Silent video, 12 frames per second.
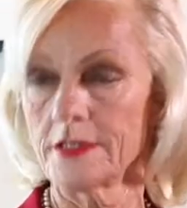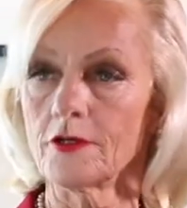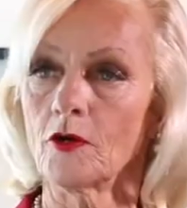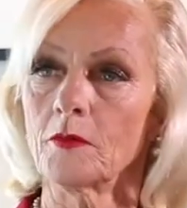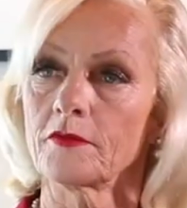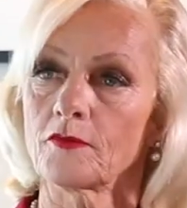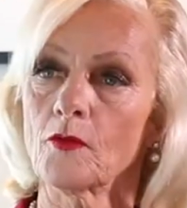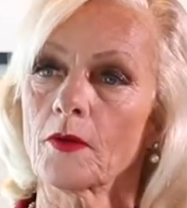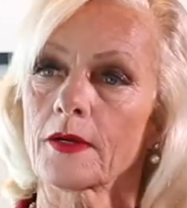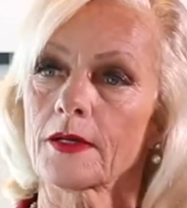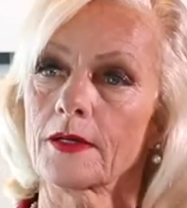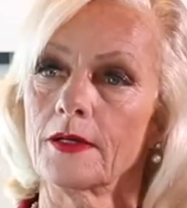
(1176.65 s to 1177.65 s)
know
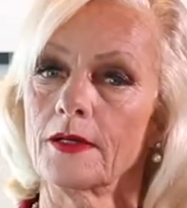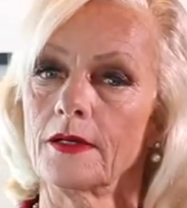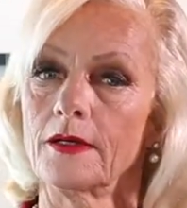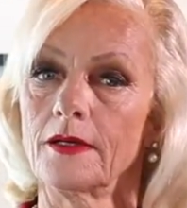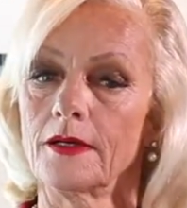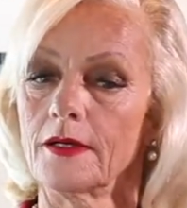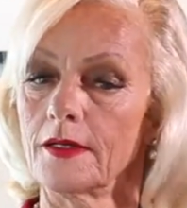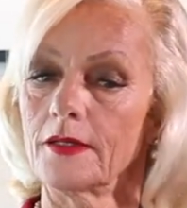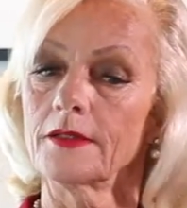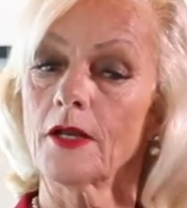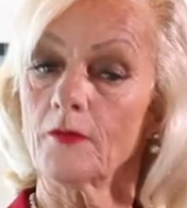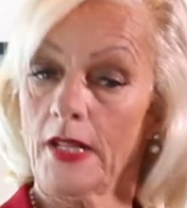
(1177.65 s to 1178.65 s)
before.
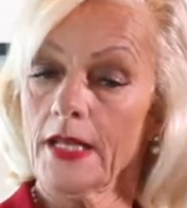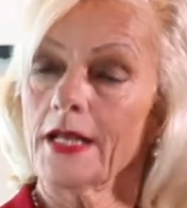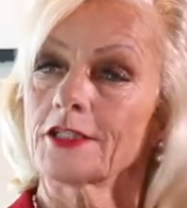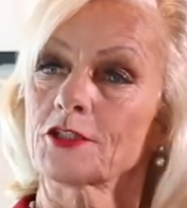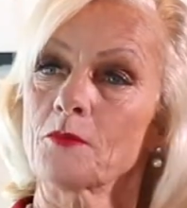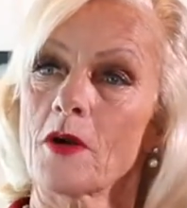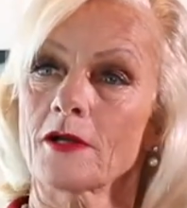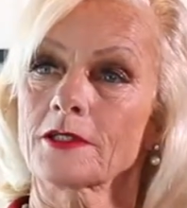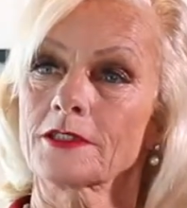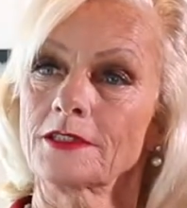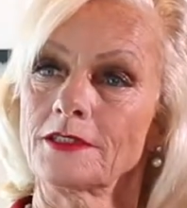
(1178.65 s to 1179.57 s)
Now they get smarter,